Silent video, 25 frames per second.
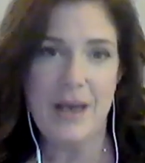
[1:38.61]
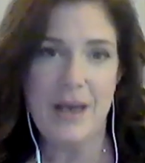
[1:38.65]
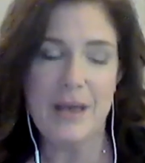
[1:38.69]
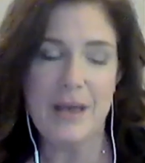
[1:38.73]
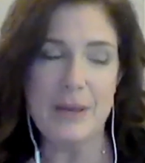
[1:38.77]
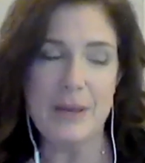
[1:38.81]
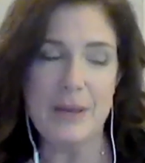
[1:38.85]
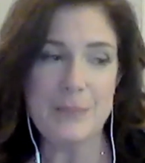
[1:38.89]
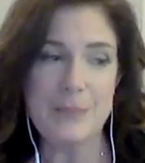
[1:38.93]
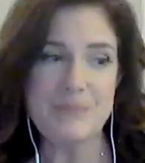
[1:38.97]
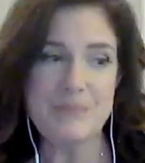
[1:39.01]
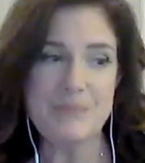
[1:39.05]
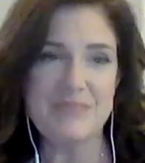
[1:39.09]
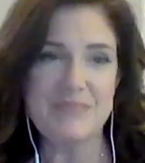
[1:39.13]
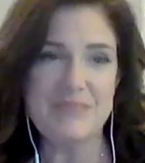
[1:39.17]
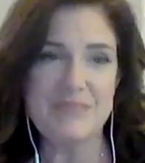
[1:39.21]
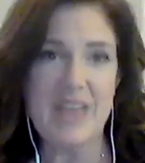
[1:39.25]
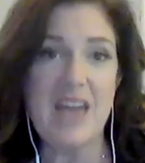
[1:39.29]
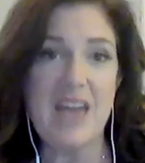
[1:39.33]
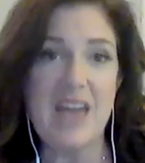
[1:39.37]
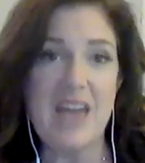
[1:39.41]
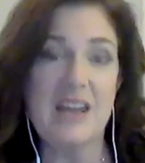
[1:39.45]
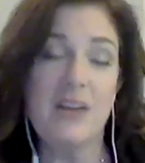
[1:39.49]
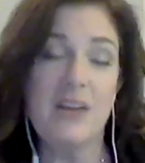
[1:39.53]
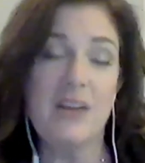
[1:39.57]
And
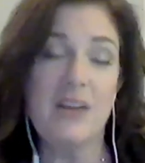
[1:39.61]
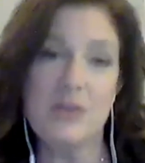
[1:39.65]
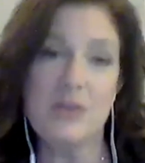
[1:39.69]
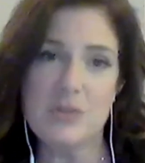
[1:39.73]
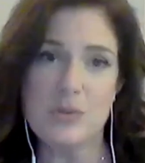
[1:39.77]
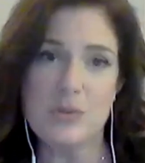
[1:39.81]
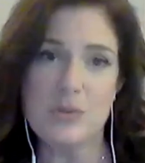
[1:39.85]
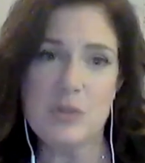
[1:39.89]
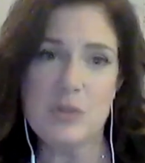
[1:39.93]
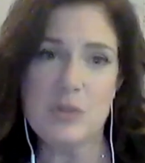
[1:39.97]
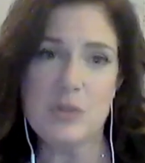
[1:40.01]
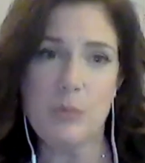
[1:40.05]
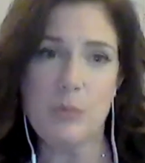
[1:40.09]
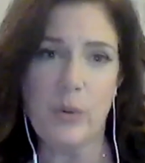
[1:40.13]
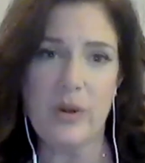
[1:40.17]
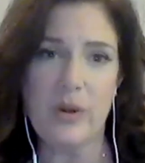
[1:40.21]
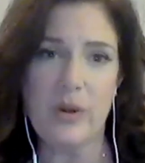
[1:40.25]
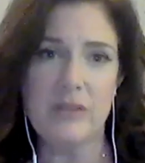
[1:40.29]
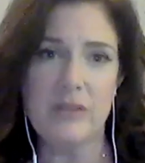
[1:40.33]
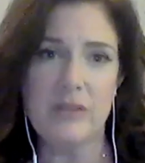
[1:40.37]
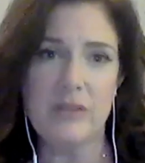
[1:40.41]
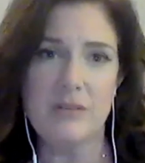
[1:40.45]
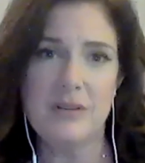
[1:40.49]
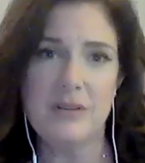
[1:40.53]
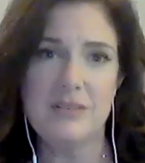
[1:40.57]
I also
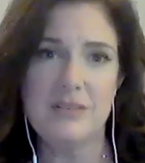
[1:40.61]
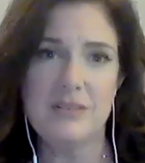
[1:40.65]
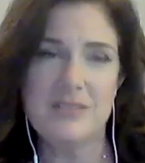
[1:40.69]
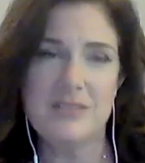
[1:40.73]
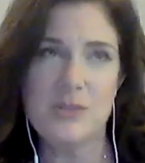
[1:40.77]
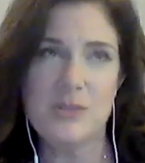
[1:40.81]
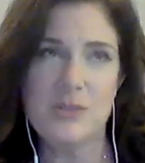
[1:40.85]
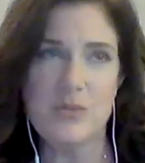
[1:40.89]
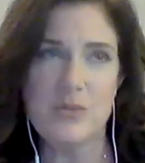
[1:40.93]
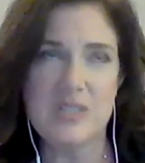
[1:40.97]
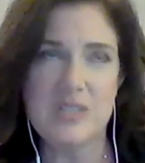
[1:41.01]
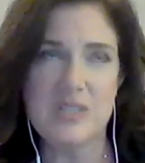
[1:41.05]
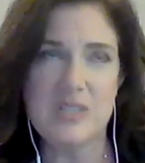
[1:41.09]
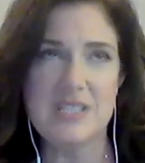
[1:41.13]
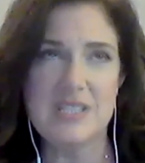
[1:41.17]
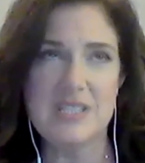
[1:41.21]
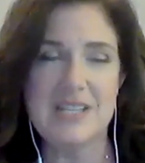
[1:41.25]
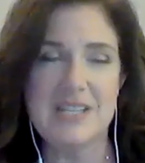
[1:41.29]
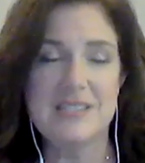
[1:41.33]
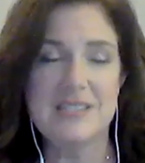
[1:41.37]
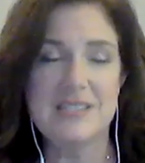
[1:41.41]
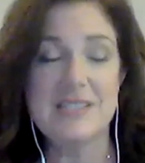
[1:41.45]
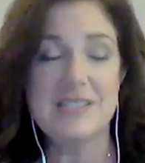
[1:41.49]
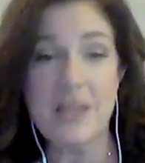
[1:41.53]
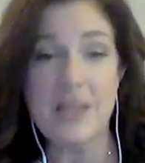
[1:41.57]
support students
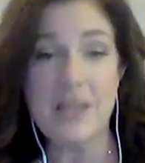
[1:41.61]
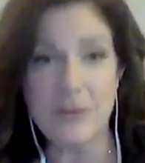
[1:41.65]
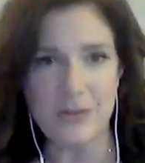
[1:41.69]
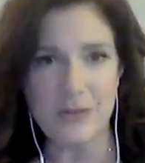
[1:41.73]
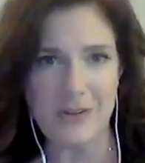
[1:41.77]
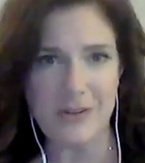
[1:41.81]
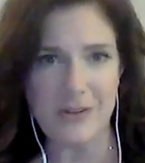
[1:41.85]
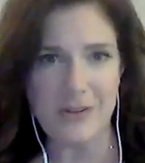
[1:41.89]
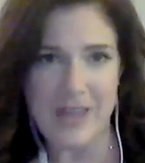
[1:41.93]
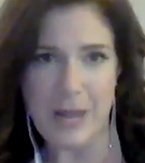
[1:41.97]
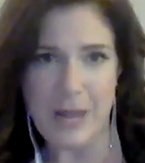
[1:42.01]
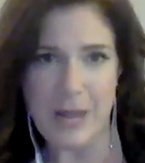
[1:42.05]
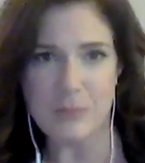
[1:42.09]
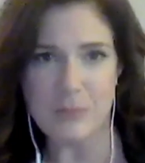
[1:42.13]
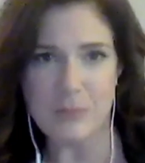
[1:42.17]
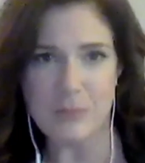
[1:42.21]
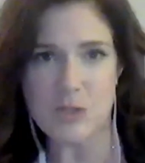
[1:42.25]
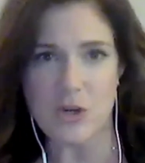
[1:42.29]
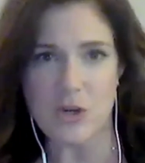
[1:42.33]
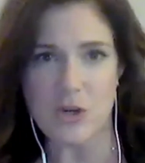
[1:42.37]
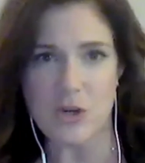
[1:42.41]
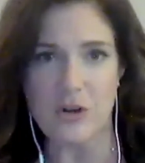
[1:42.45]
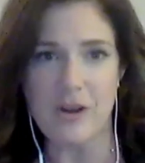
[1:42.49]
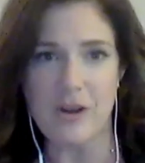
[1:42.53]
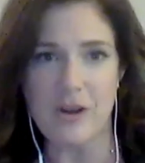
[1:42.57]
in Southern New
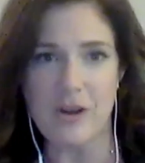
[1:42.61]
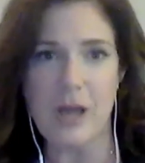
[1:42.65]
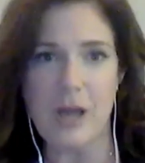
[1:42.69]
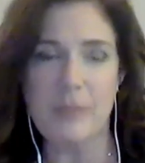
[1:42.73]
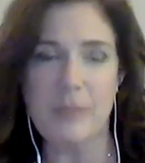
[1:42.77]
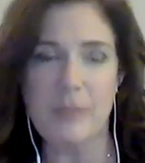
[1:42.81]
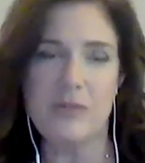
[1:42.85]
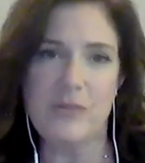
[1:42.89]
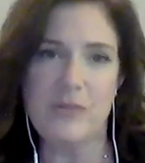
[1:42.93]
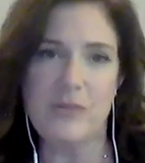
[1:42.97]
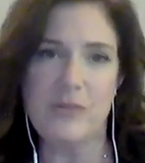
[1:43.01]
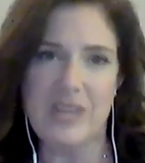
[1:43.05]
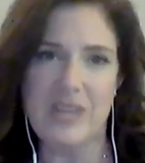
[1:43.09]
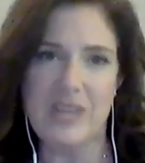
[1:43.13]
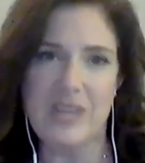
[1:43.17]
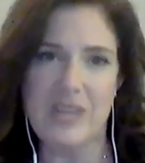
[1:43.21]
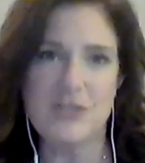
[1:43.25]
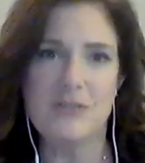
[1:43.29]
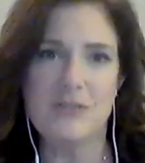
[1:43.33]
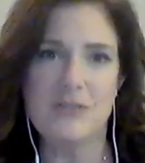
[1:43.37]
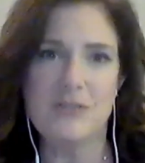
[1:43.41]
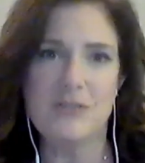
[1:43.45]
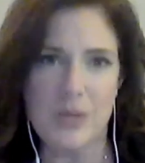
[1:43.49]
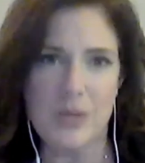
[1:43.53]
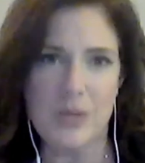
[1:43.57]
Hampshire up through the
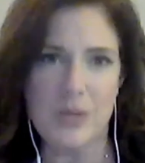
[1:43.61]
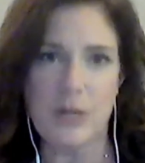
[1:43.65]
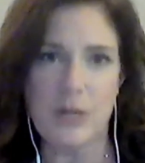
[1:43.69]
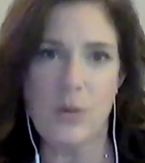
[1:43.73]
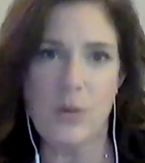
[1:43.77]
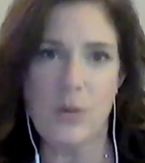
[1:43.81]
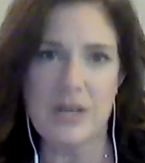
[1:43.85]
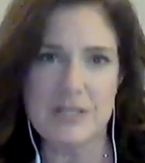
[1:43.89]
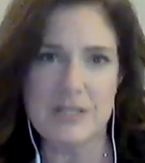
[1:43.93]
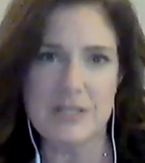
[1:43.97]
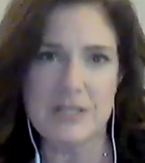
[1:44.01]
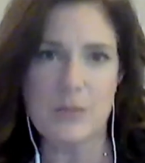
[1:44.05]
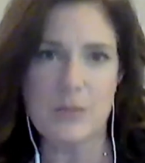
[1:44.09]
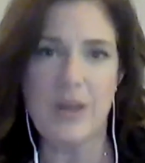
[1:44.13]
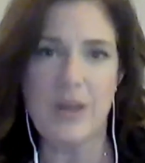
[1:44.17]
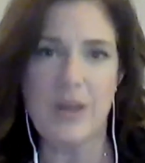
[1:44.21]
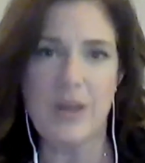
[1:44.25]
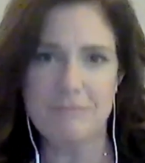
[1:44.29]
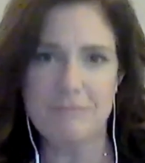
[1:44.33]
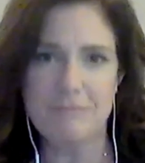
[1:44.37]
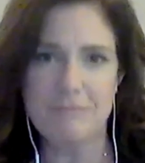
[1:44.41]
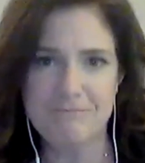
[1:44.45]
age of 21 as well.